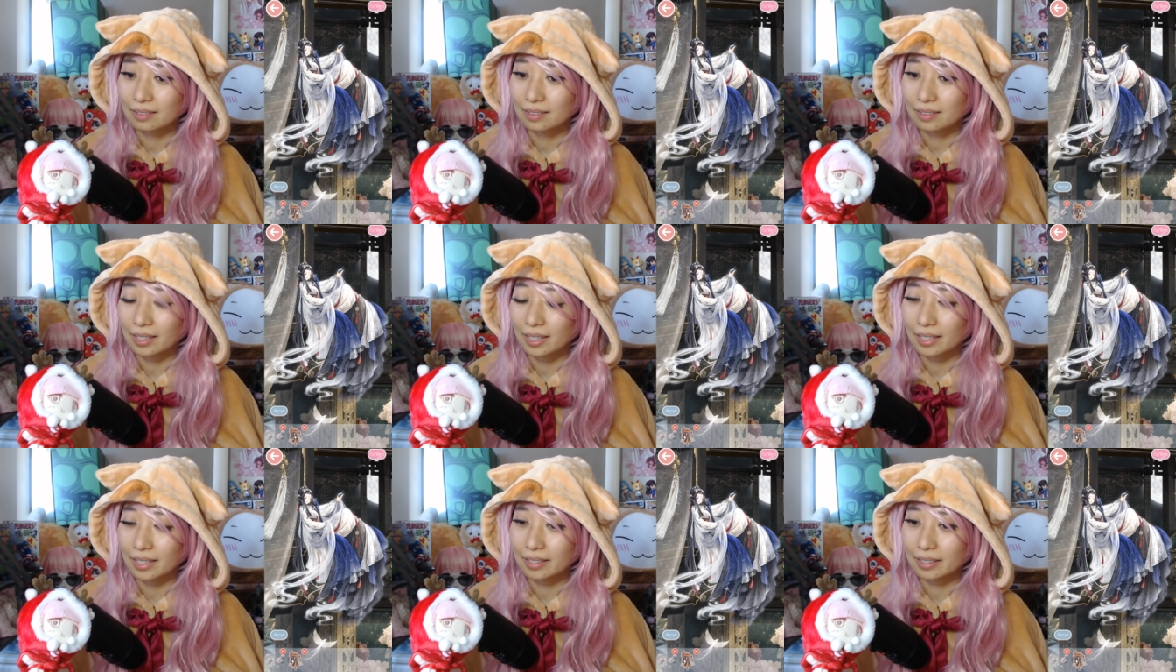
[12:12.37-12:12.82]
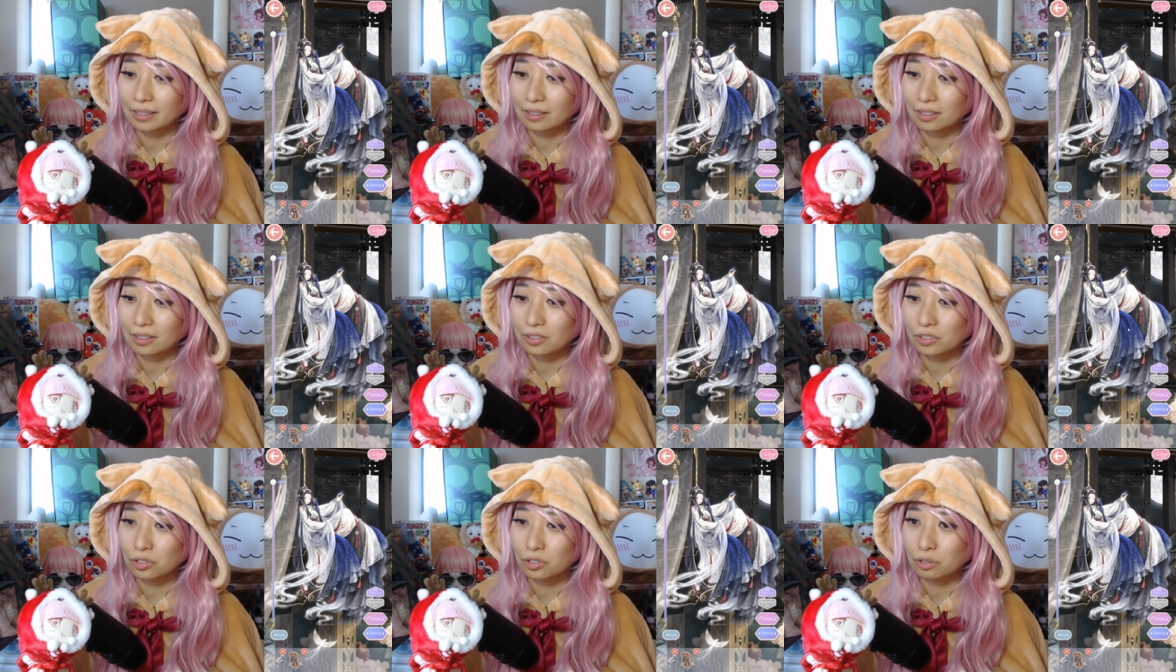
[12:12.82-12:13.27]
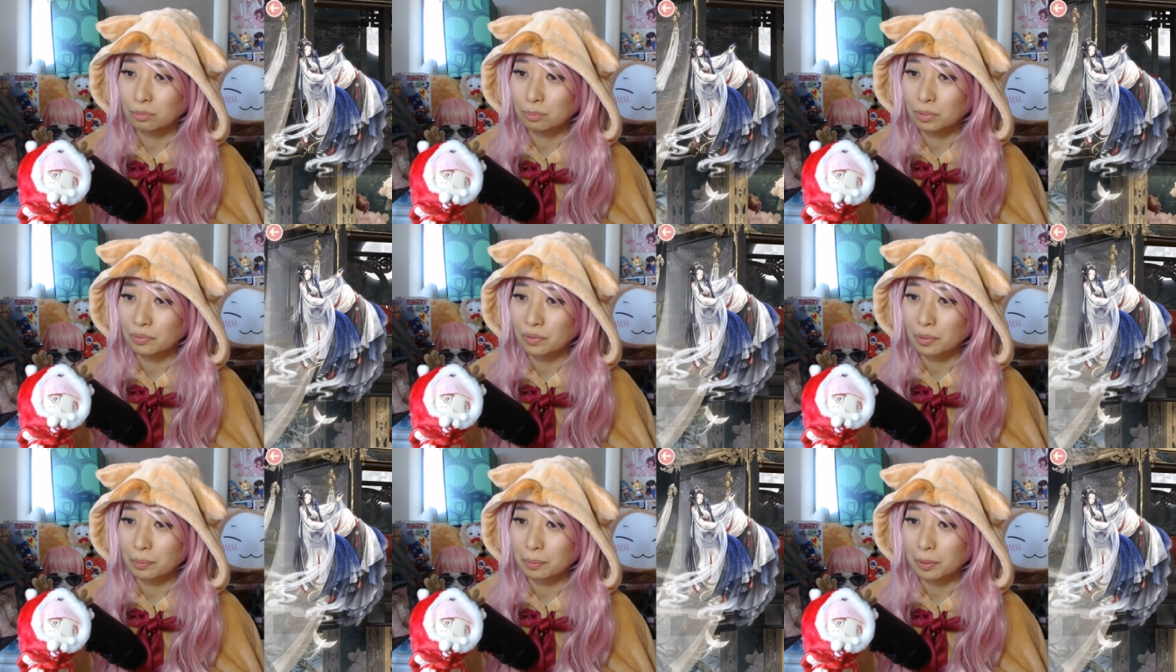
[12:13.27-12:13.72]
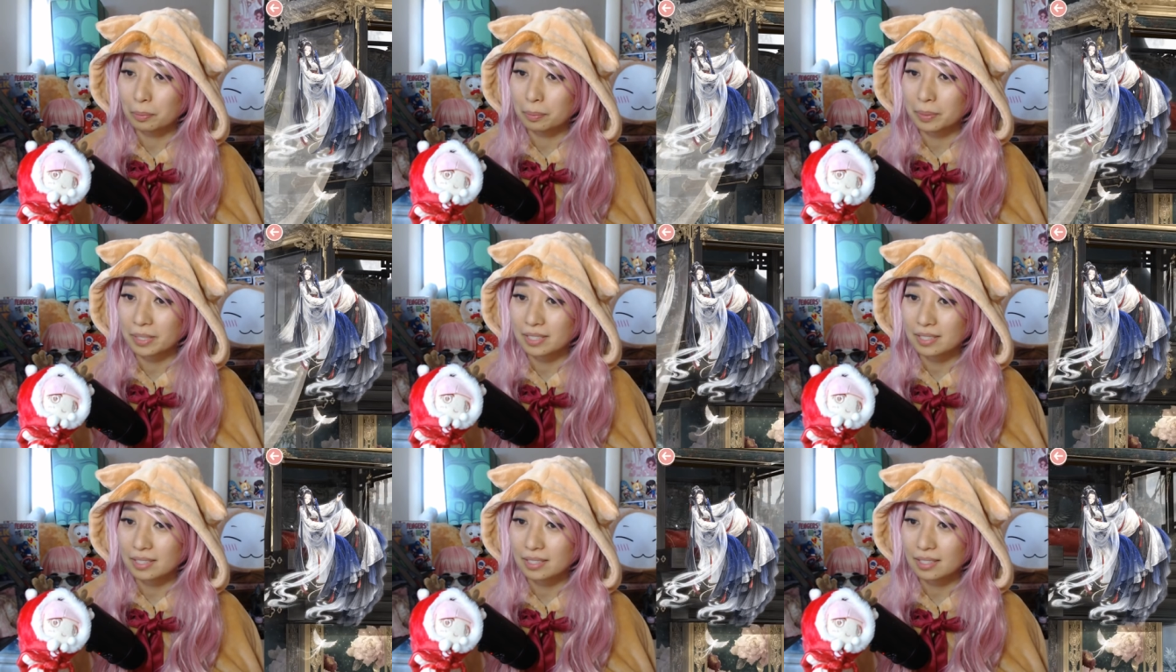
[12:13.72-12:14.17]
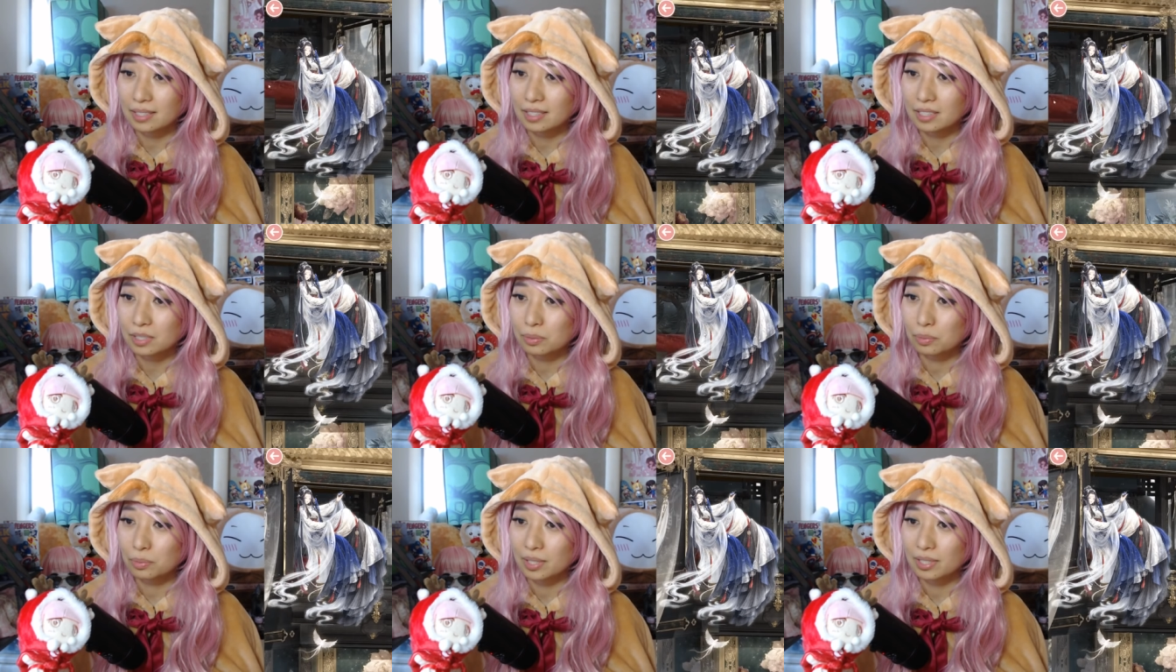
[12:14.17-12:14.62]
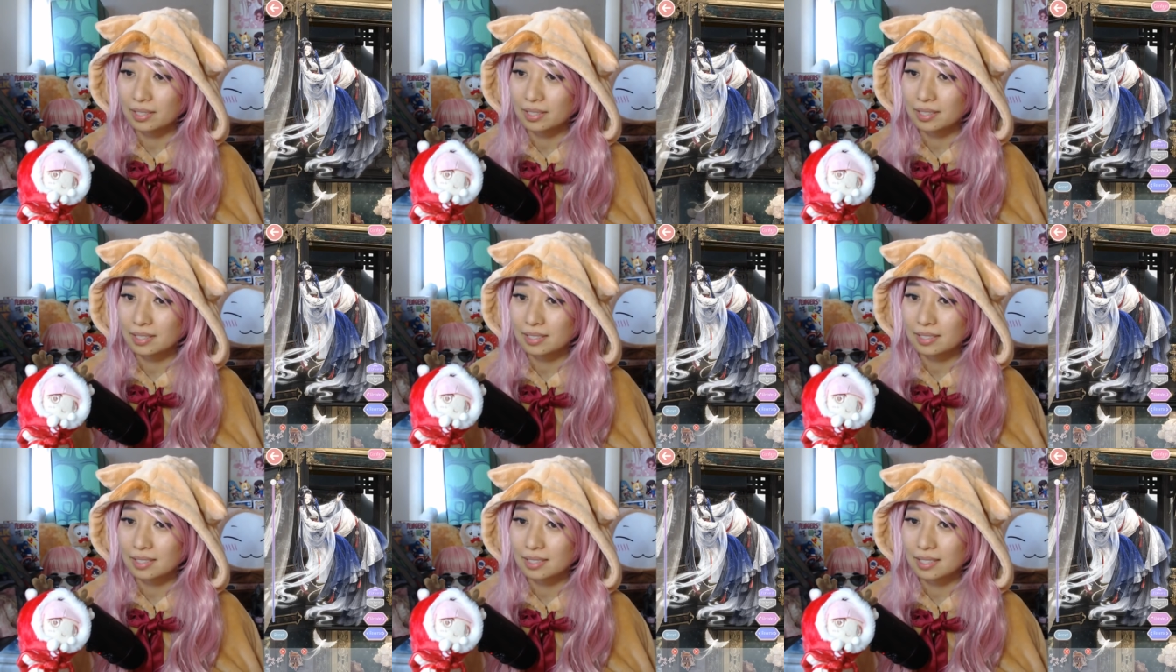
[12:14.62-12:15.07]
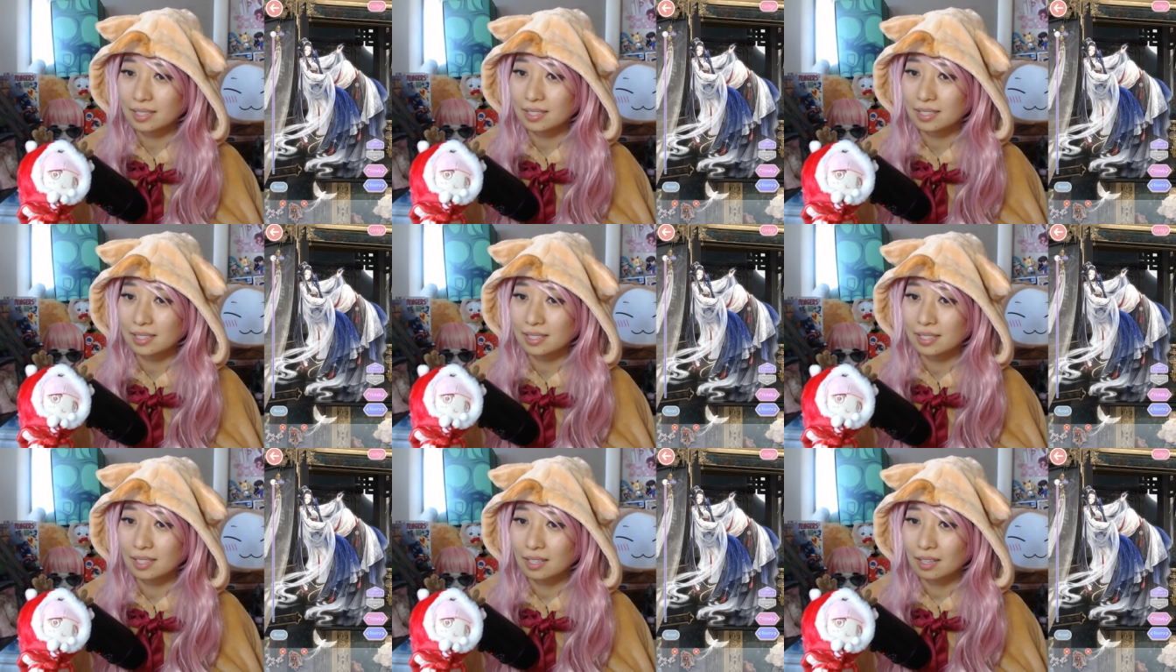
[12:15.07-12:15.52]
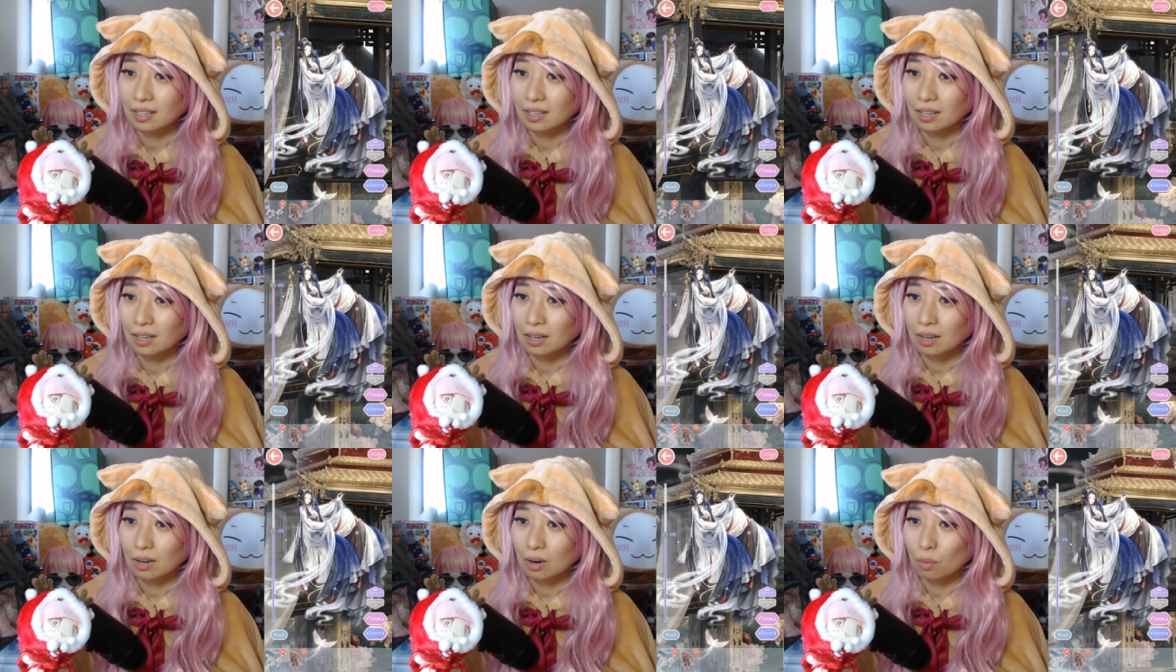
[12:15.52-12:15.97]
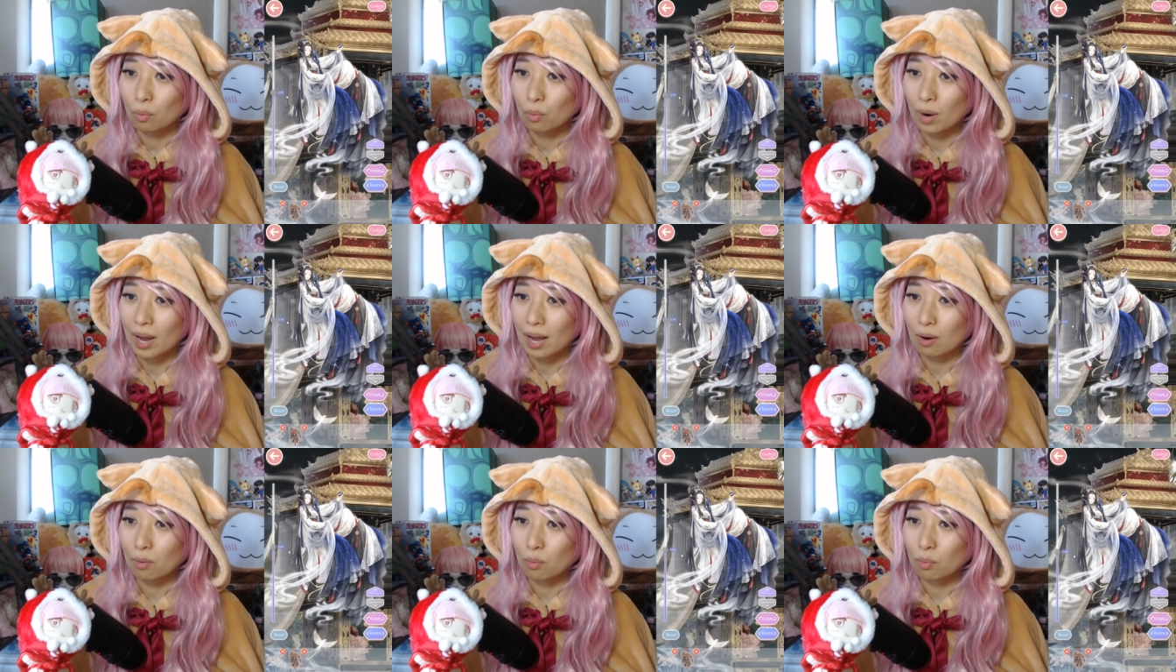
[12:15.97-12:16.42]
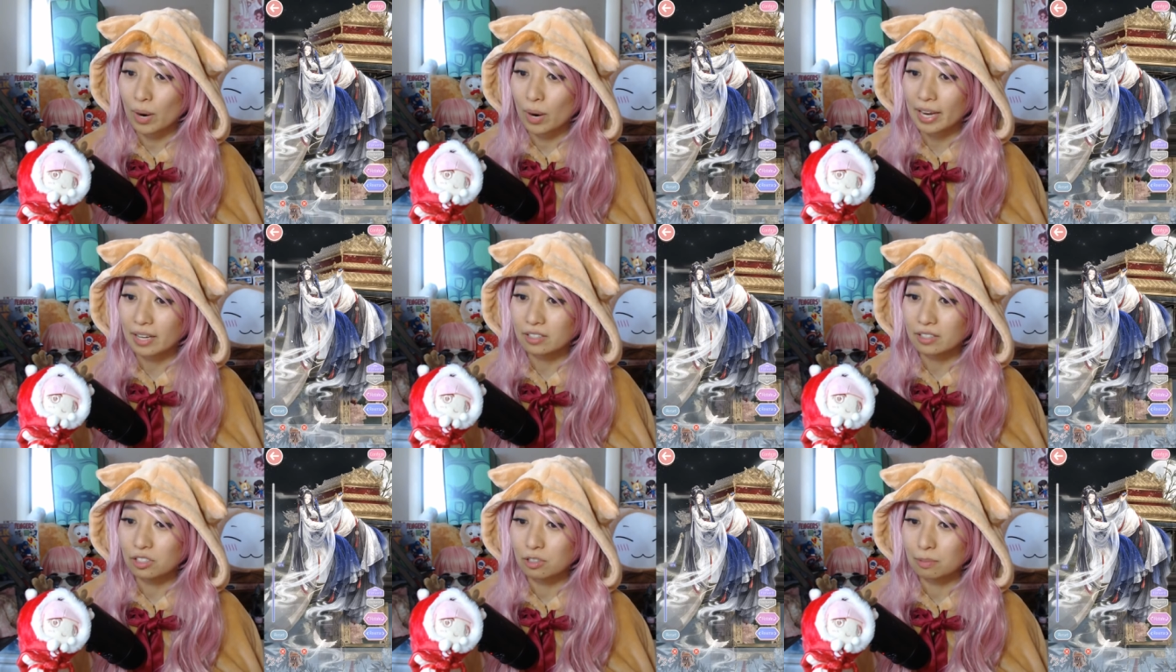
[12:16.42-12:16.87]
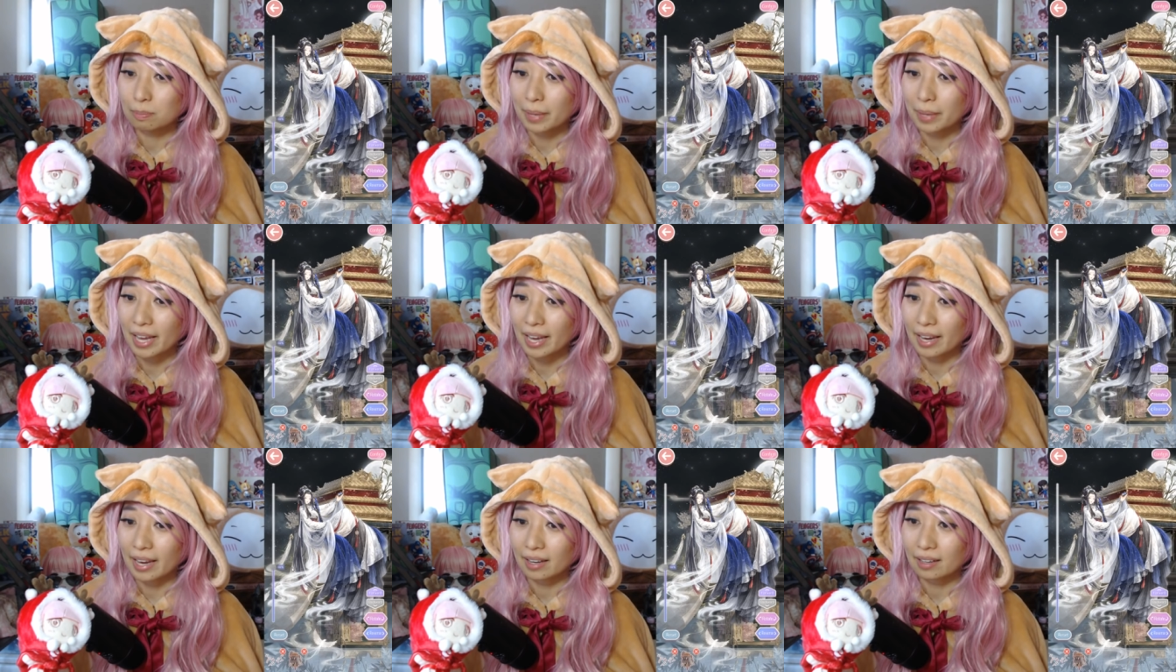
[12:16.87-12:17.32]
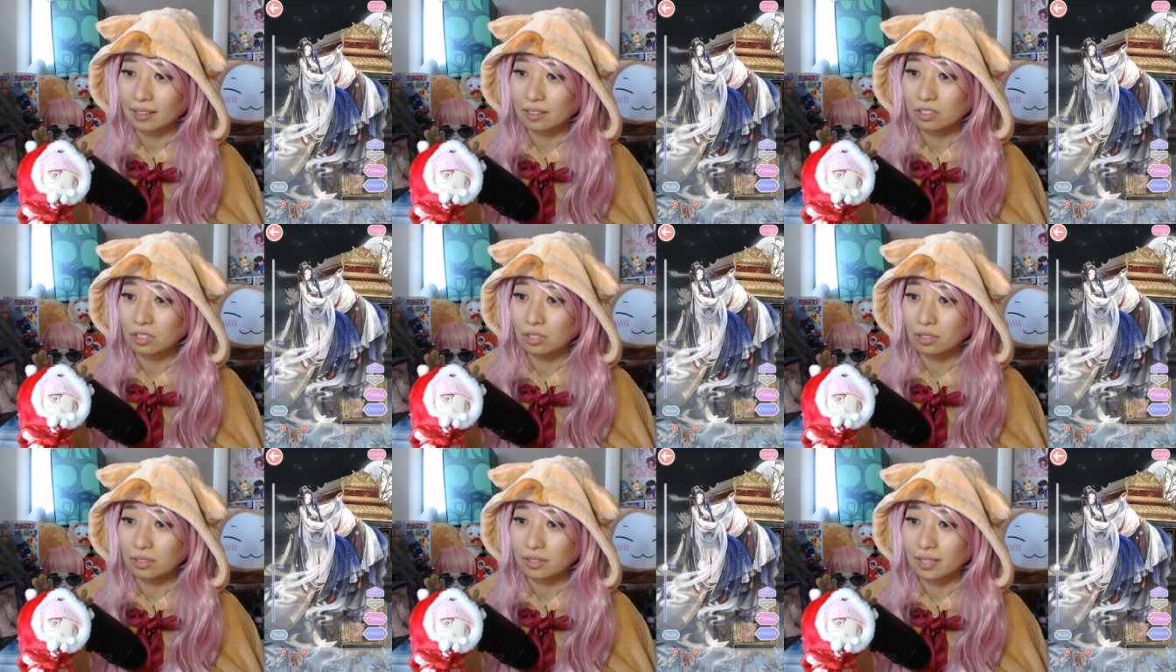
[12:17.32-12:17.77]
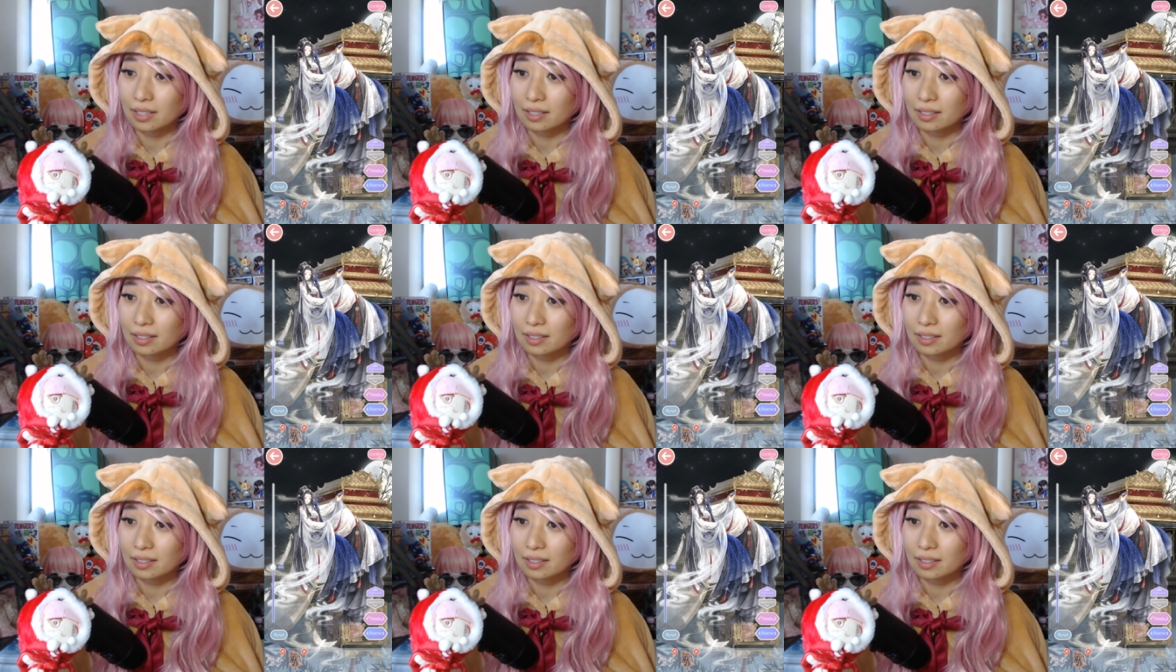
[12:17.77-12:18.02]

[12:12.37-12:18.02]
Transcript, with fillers: And there are two movable pieces. One is this, wow, way too big. Dude,